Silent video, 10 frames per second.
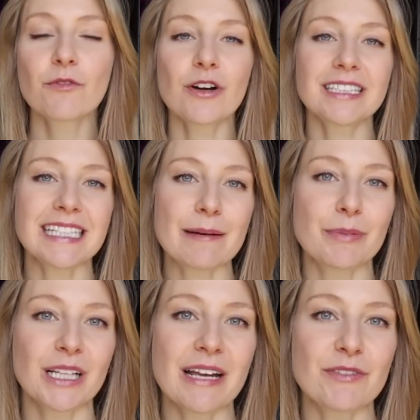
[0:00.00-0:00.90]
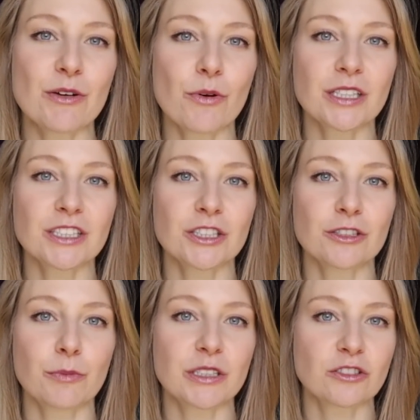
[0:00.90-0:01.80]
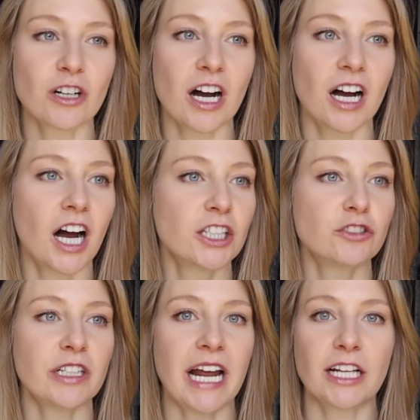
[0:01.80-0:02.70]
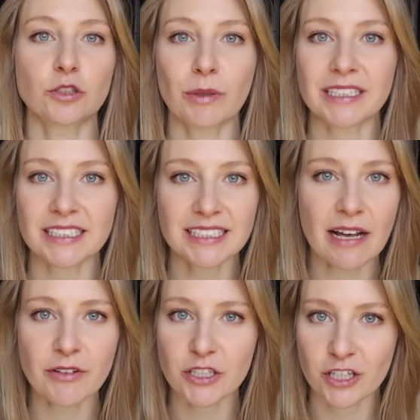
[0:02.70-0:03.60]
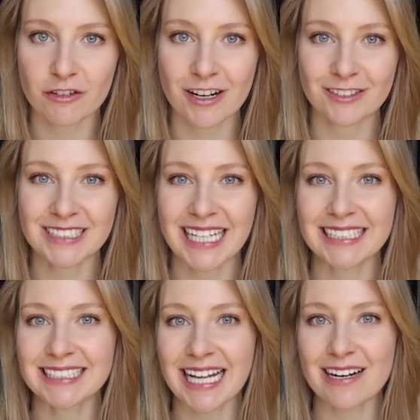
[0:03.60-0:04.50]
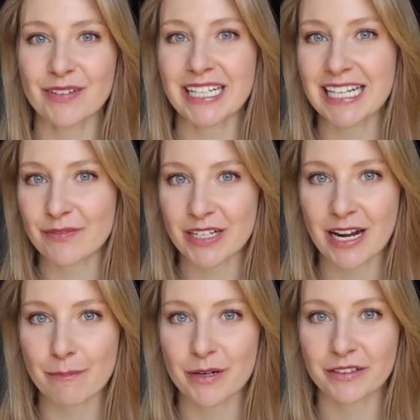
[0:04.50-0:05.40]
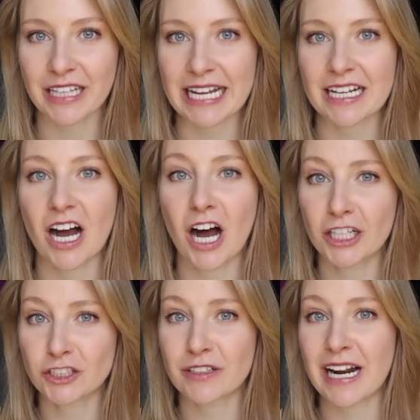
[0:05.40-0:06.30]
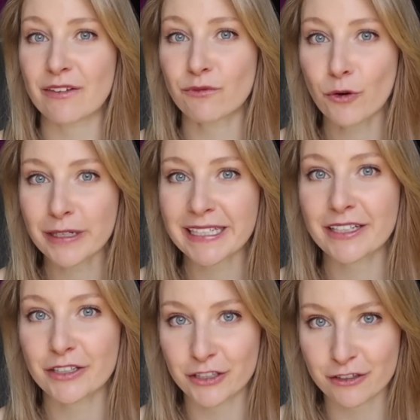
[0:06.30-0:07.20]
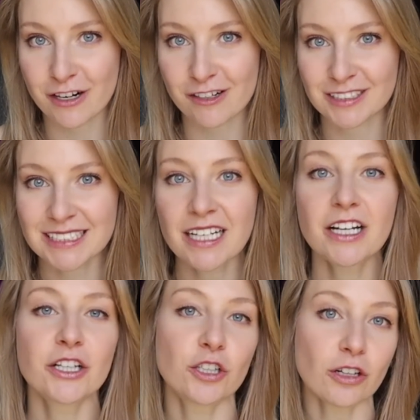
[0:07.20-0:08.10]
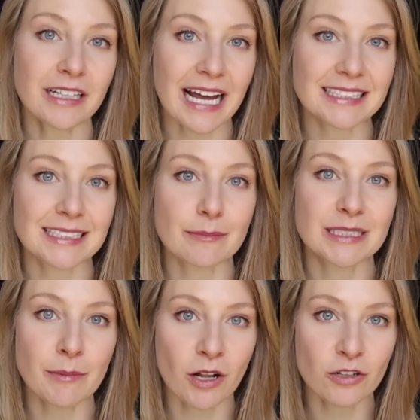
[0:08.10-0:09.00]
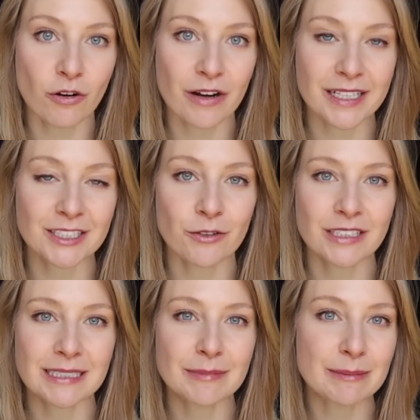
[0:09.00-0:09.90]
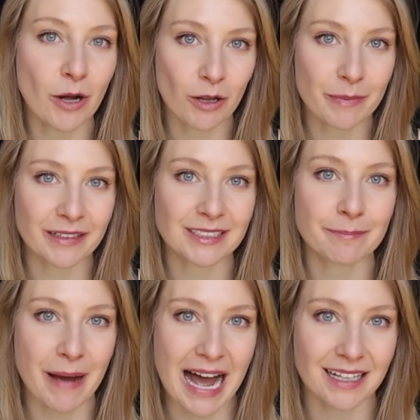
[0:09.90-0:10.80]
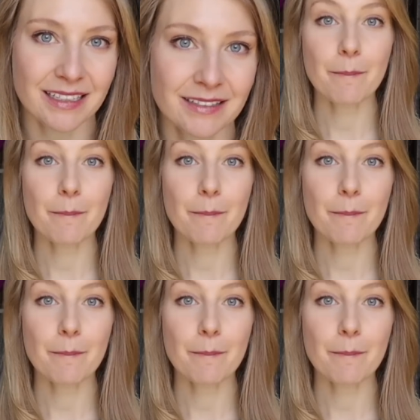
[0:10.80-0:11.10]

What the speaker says: For example, if you were to withdraw 127 euros instead of an even number like 140 euros, you'll get some small coins or some small bills back.